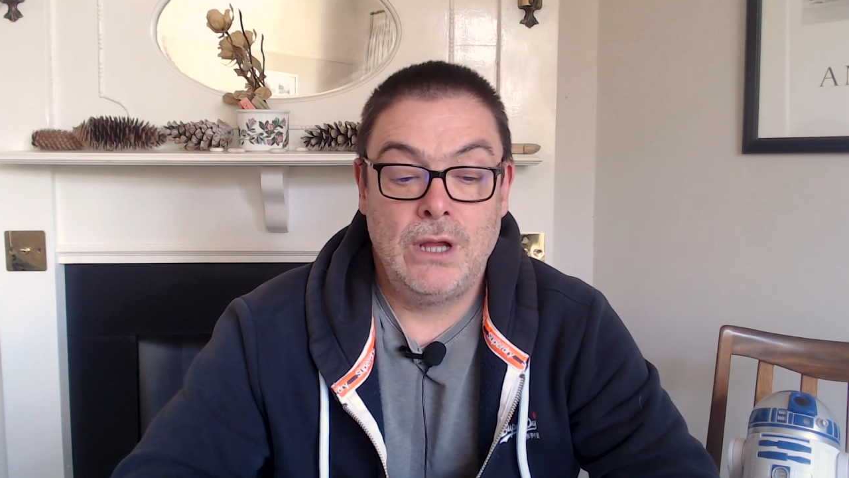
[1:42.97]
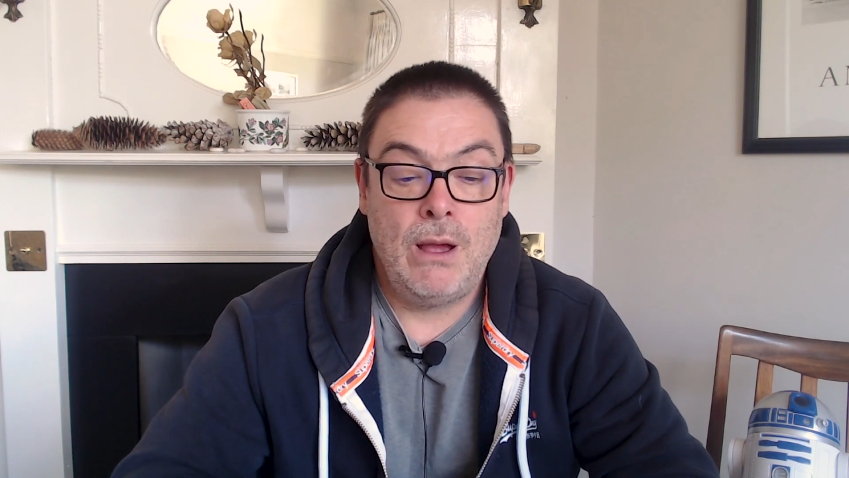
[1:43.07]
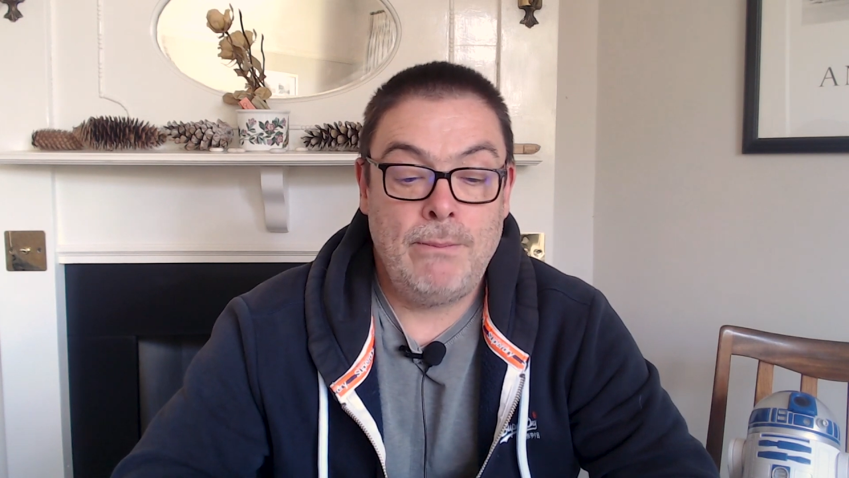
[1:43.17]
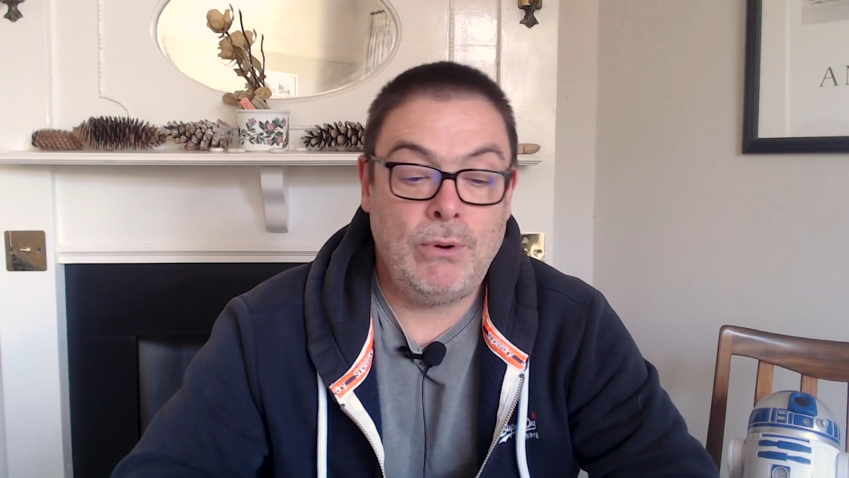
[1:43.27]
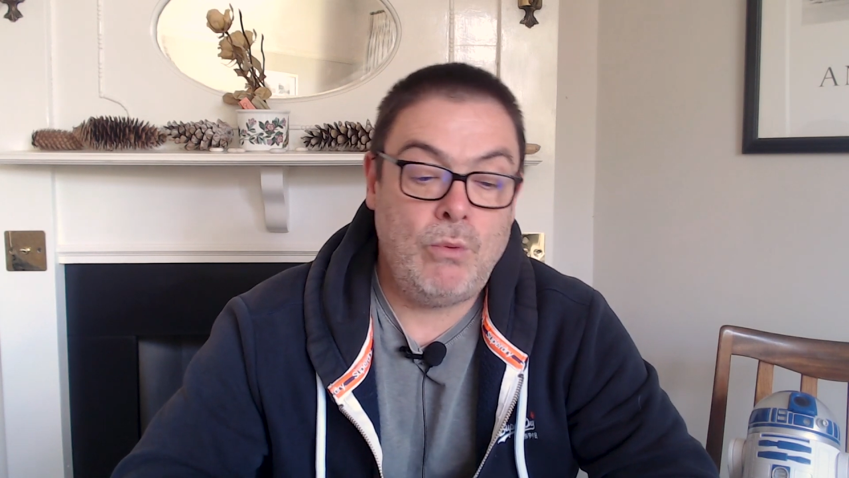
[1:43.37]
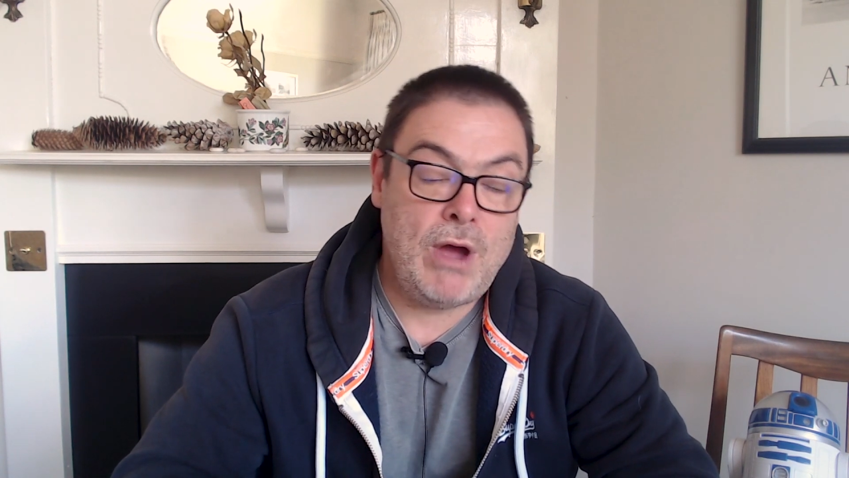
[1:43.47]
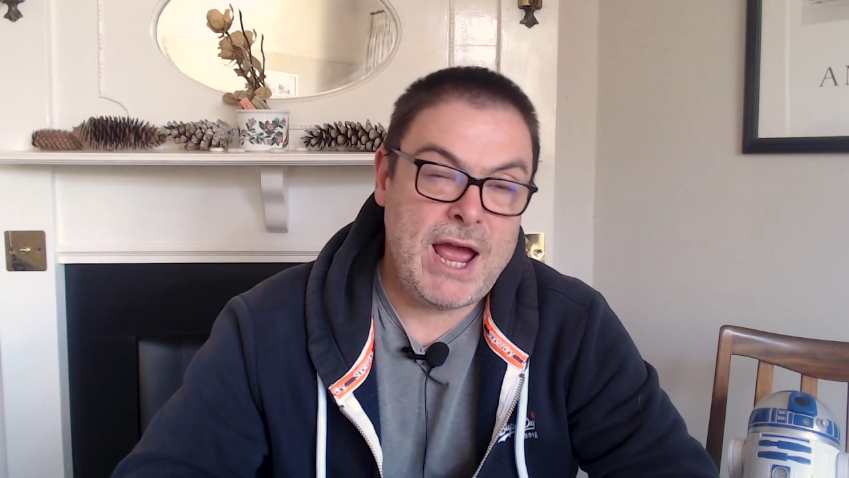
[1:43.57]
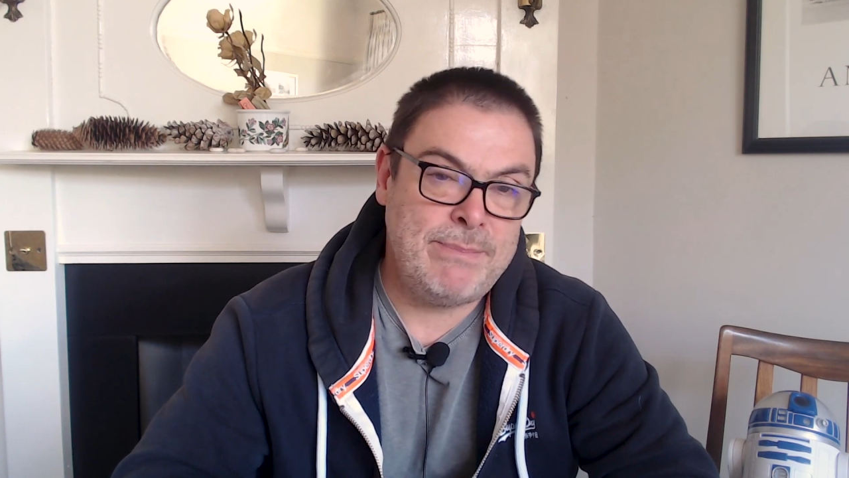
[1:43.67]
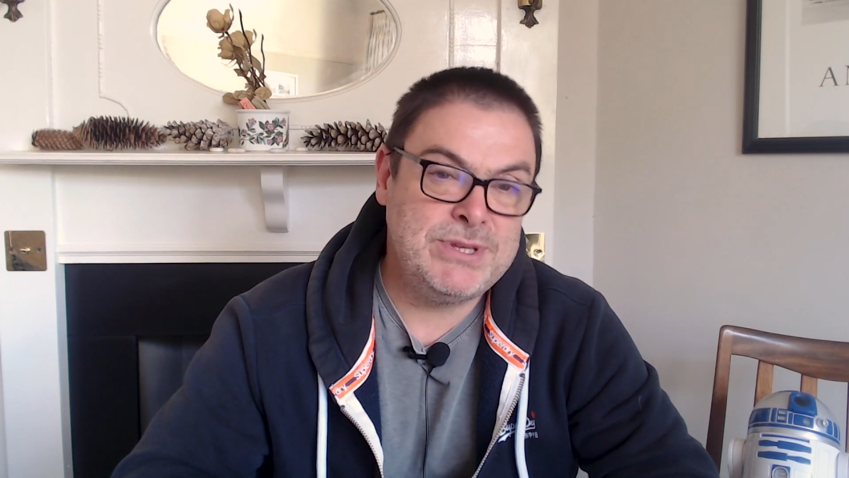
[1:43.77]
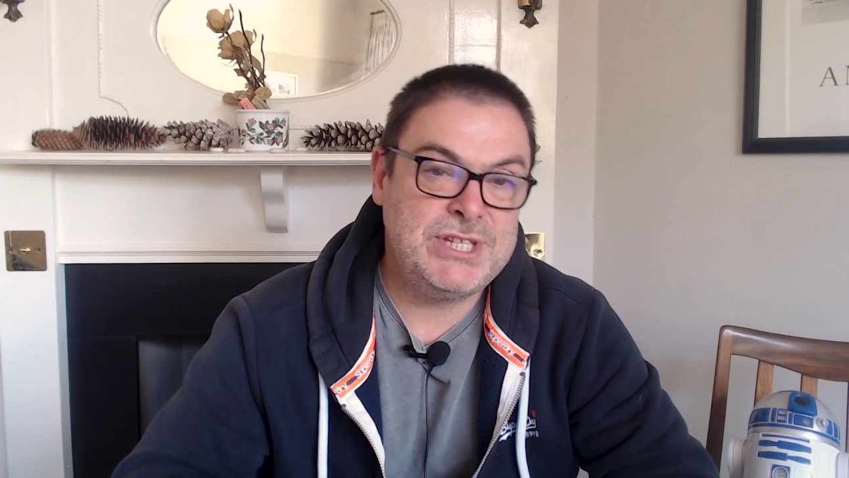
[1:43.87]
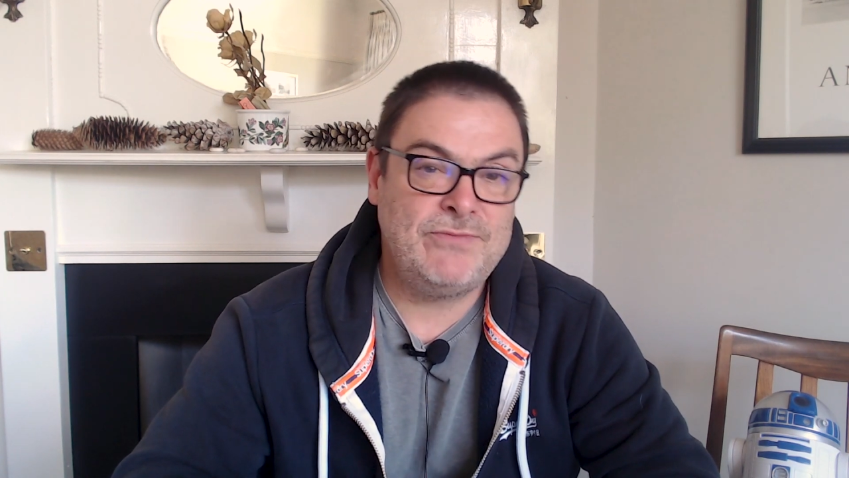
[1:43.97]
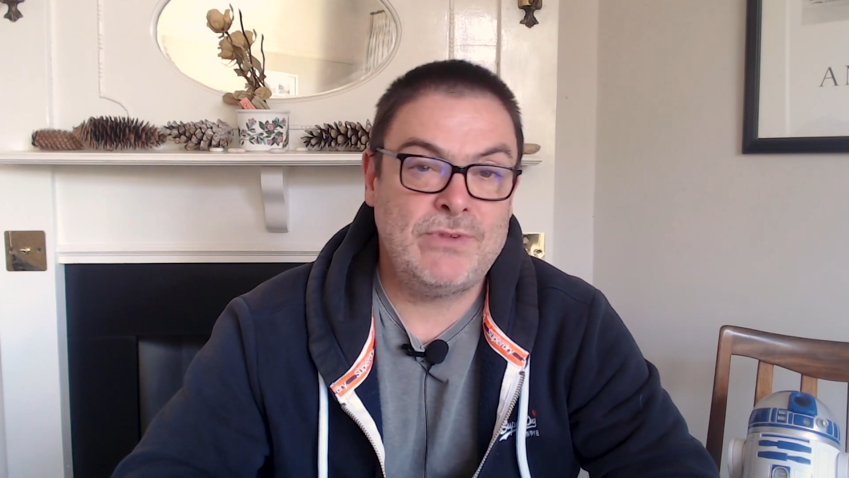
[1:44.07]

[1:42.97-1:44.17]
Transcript: But what happens if the